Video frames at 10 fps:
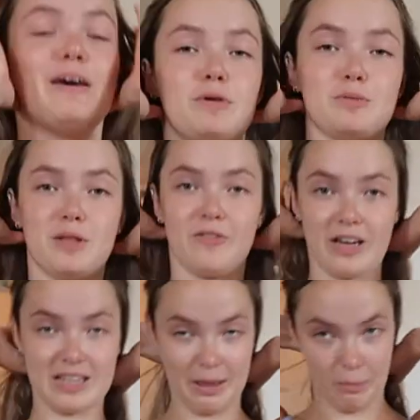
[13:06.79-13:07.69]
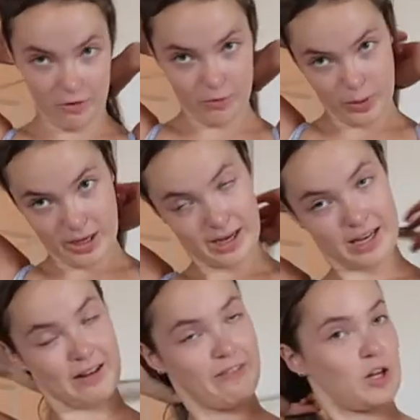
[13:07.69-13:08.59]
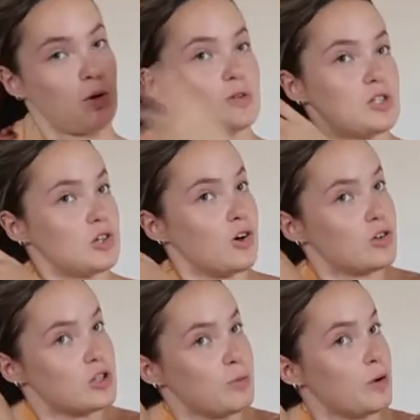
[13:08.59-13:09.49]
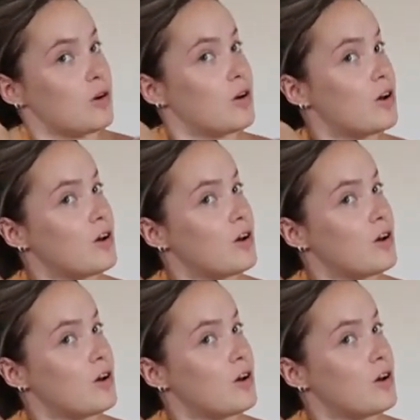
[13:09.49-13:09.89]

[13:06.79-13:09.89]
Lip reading: It must be the fact that I'm off work and I've had no one to talk to but